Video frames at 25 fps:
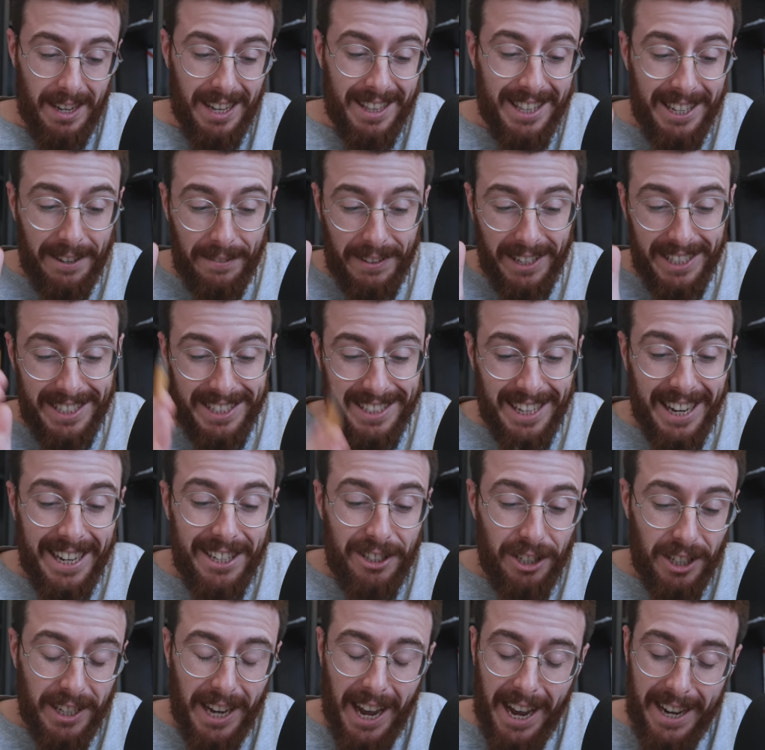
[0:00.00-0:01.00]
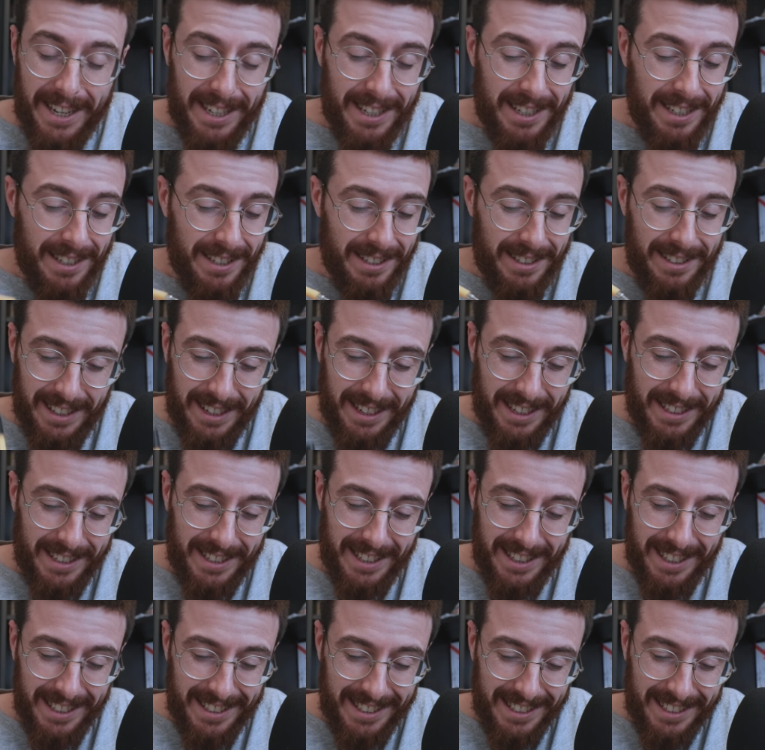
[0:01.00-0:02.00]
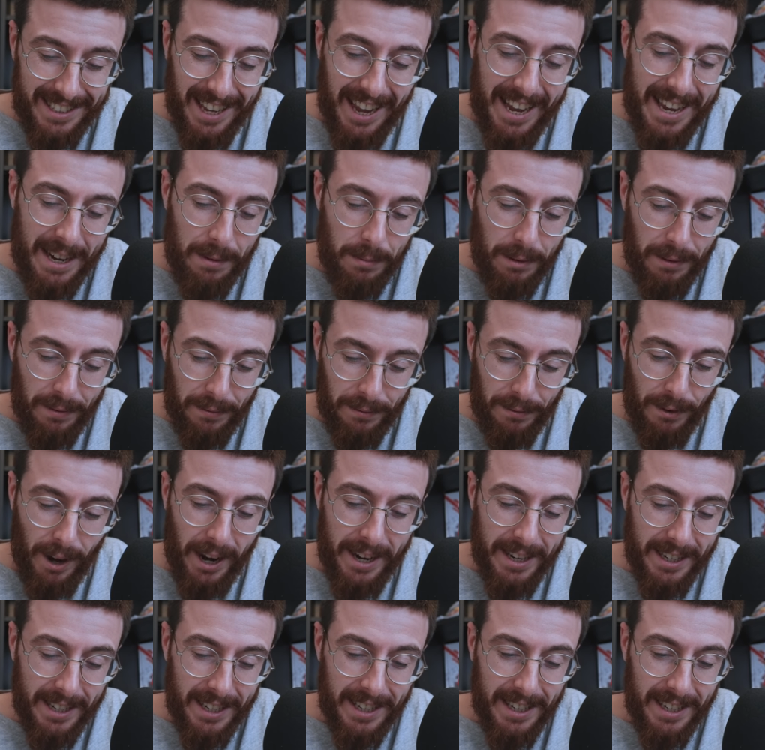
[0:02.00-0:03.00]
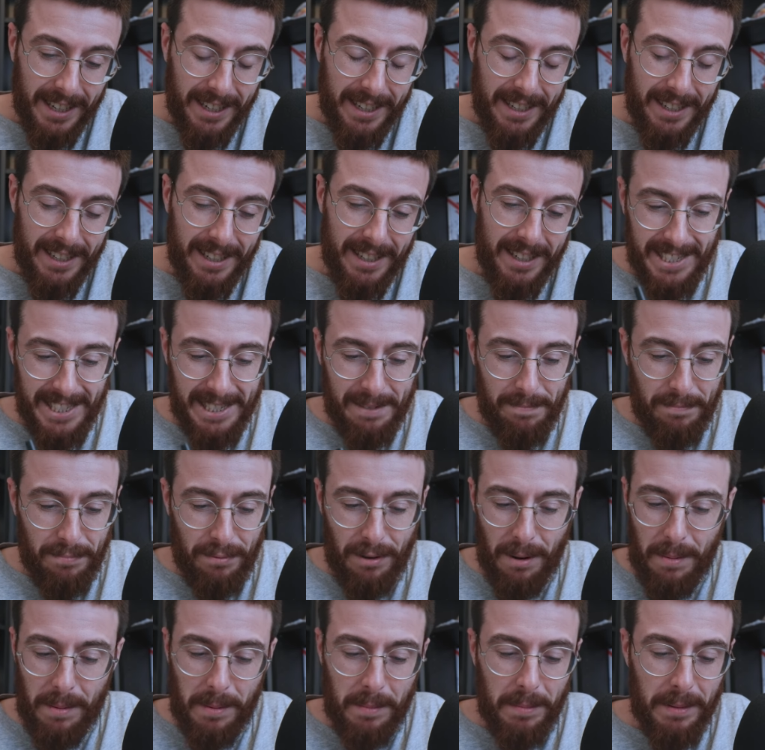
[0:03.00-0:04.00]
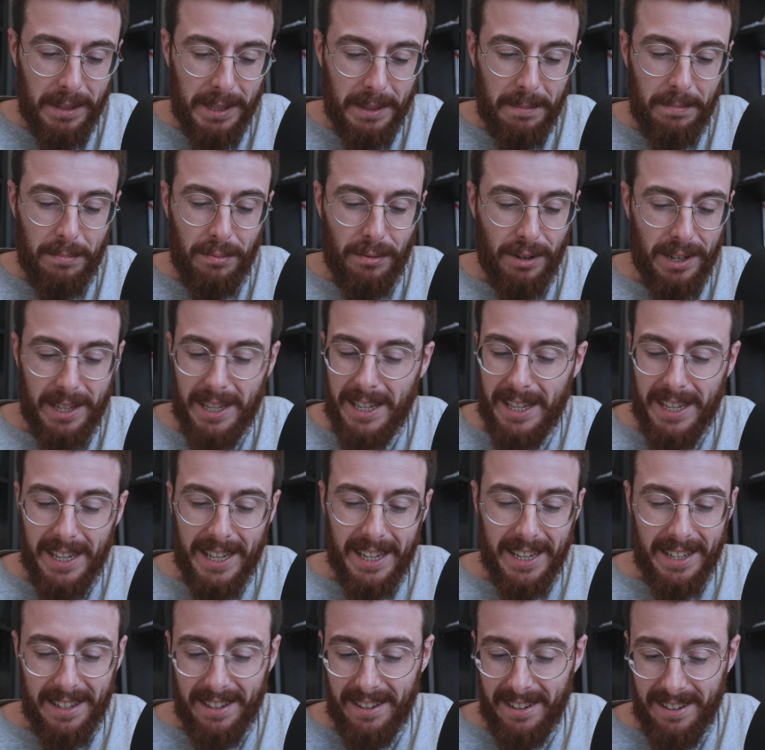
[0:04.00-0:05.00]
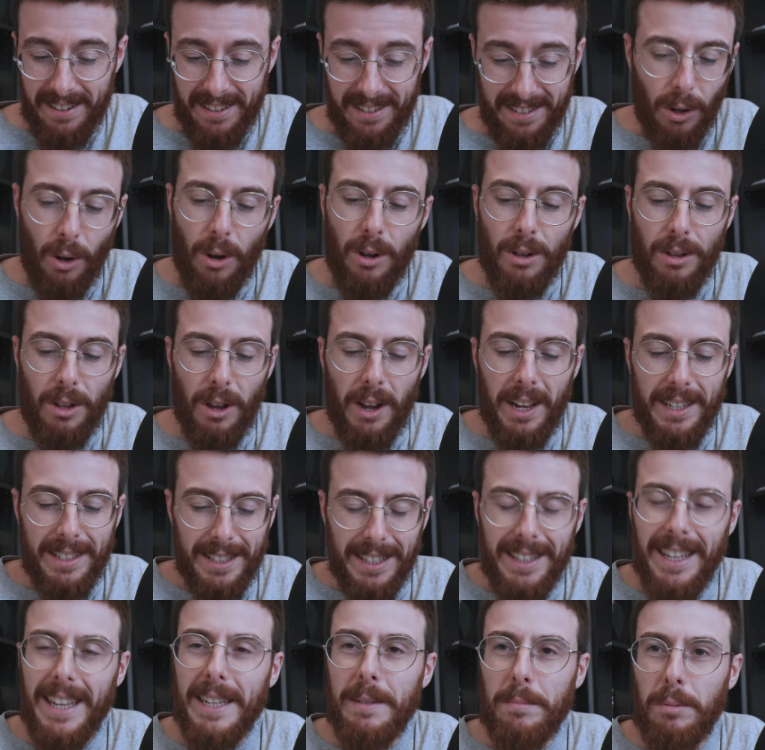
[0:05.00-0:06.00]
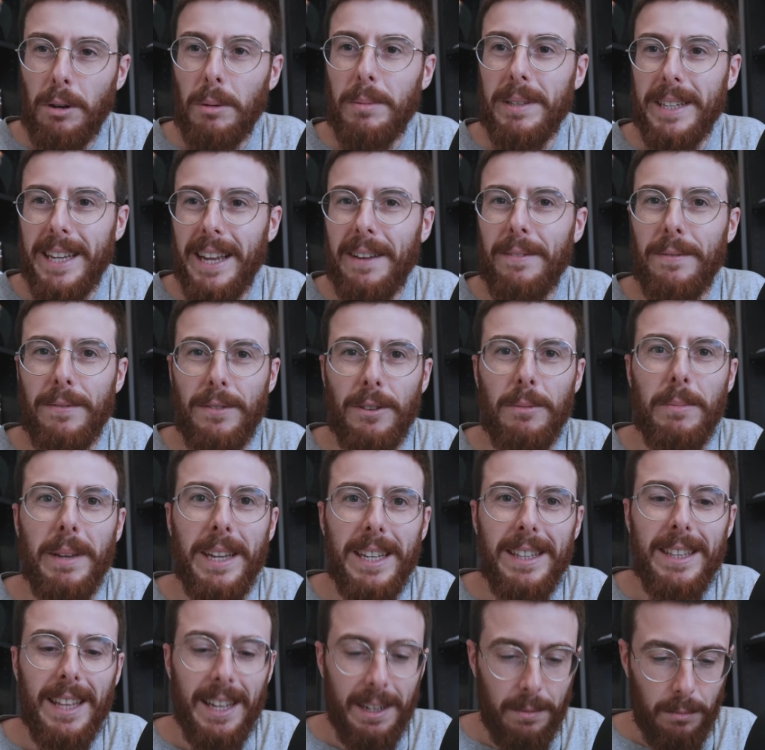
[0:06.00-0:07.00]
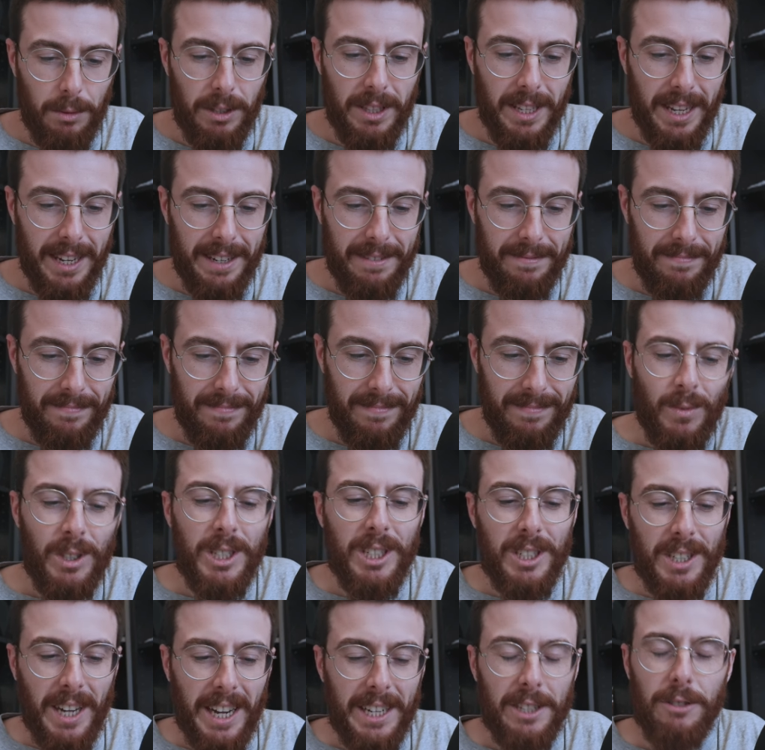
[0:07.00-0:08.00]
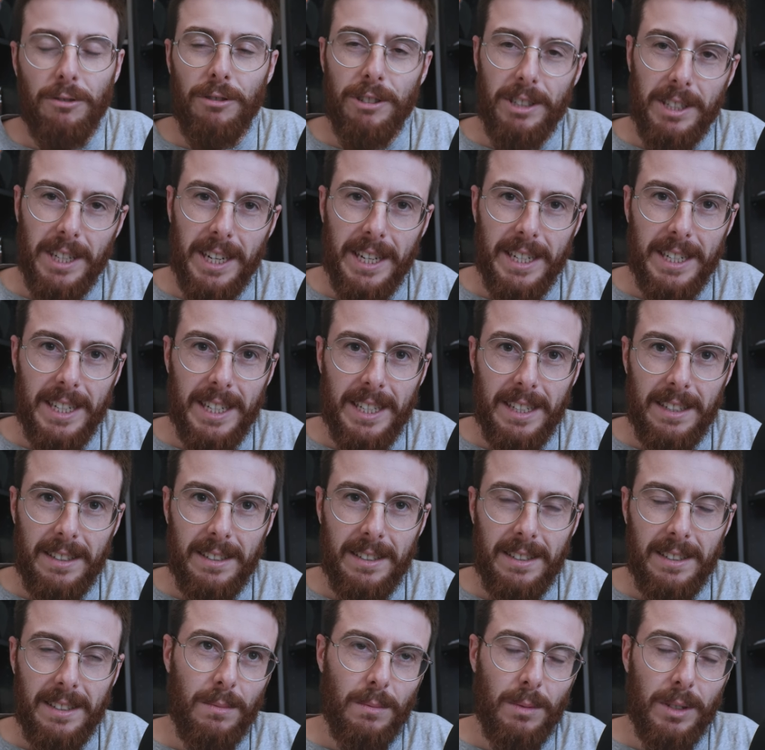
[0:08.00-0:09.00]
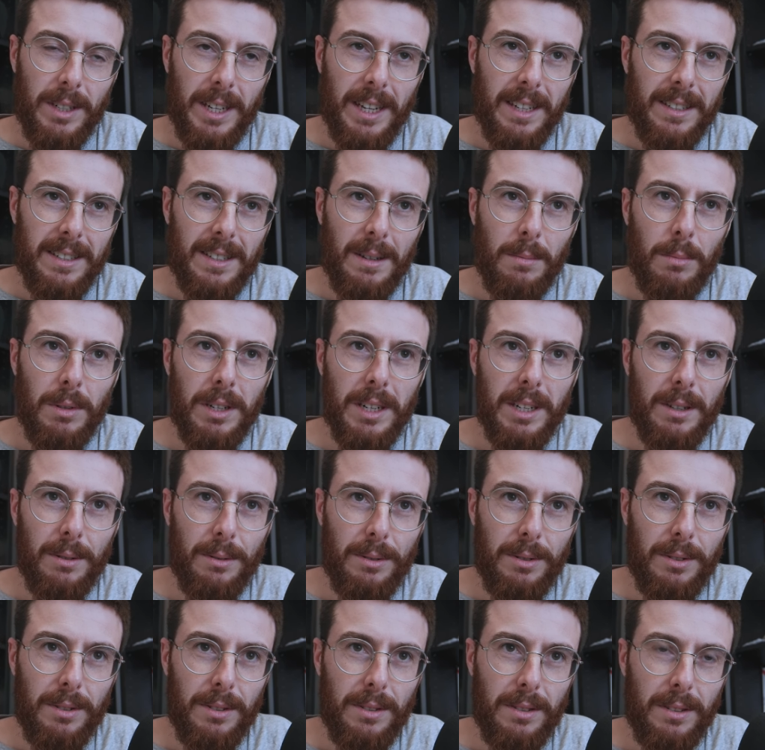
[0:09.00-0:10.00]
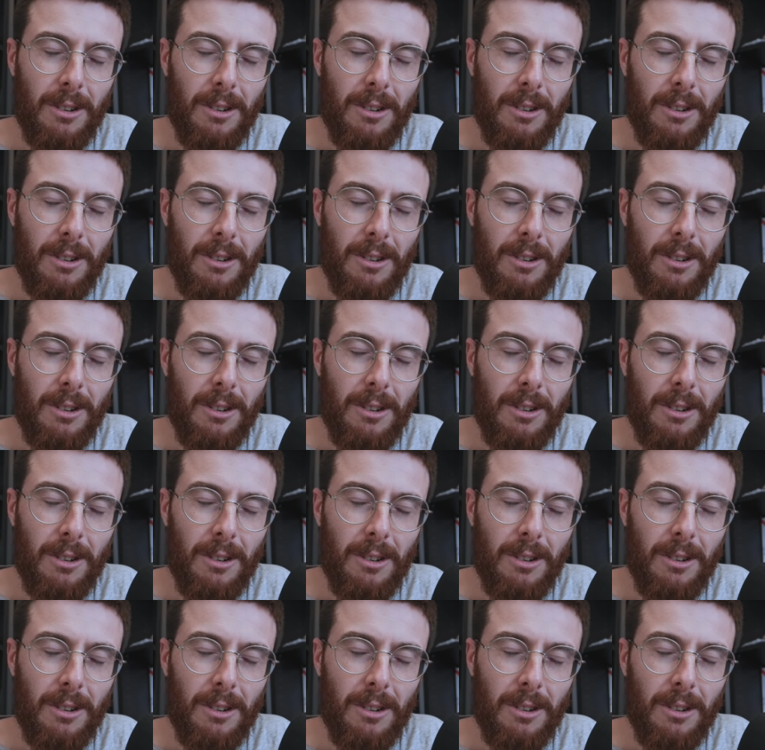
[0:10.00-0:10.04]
I think if they stay Ducati, like I said, they're staying with Frankie. And they're probably bringing in... Oh, no, I said they'd probably get Firmin then, wouldn't they? Which case, Grassini would get someone else.